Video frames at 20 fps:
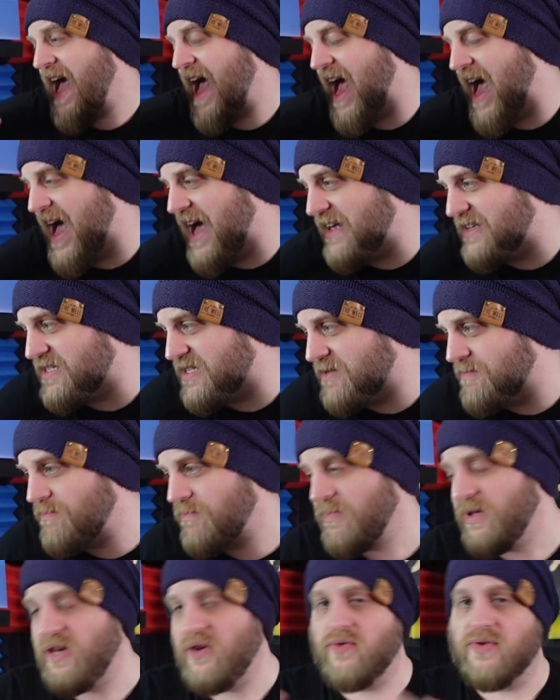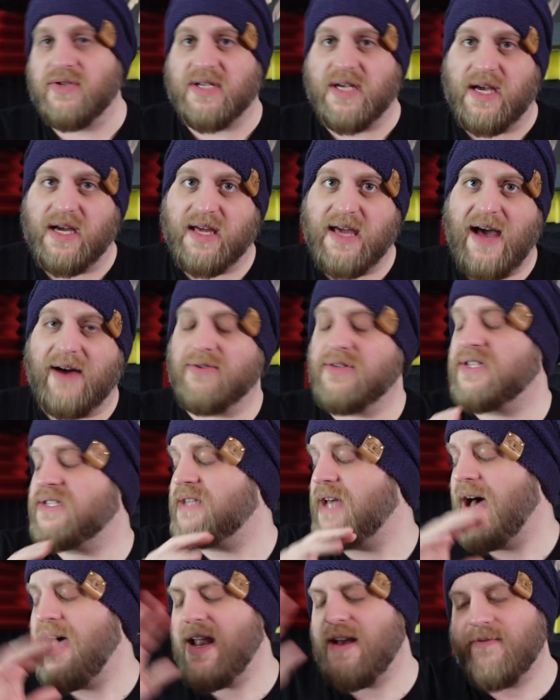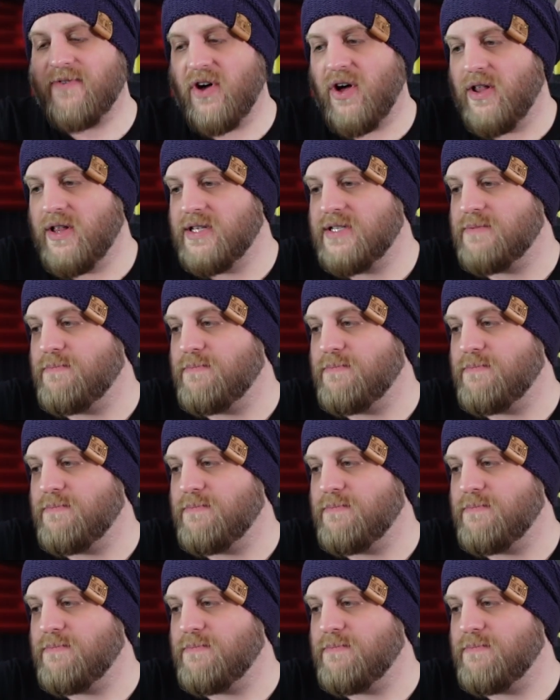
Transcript: as music, outside of all its